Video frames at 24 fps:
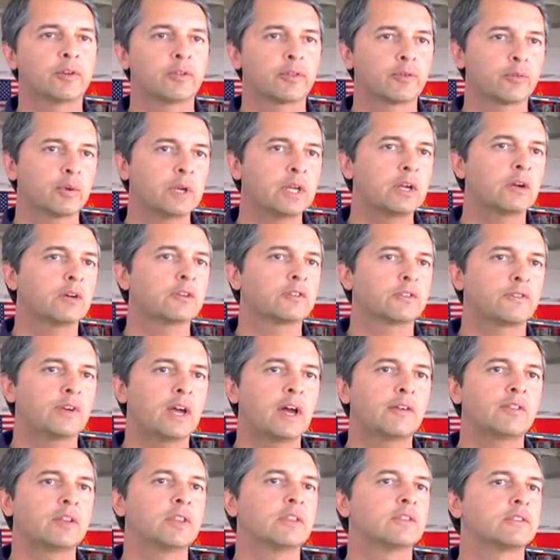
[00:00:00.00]
3 years of
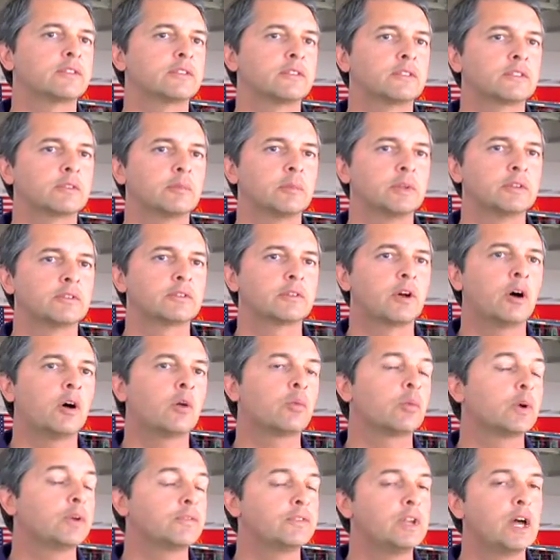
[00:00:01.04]
having this system installed,
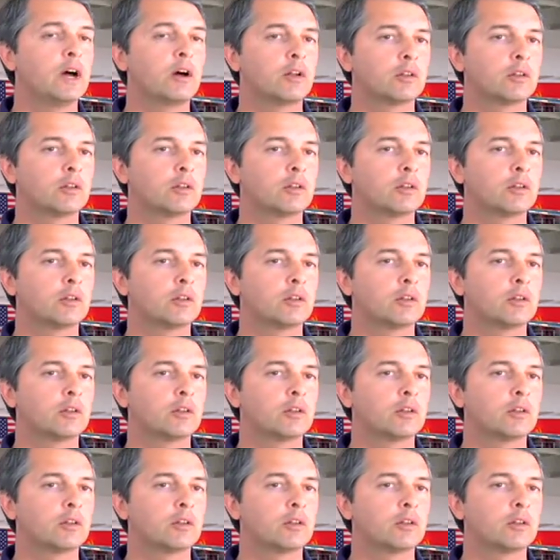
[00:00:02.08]
we've now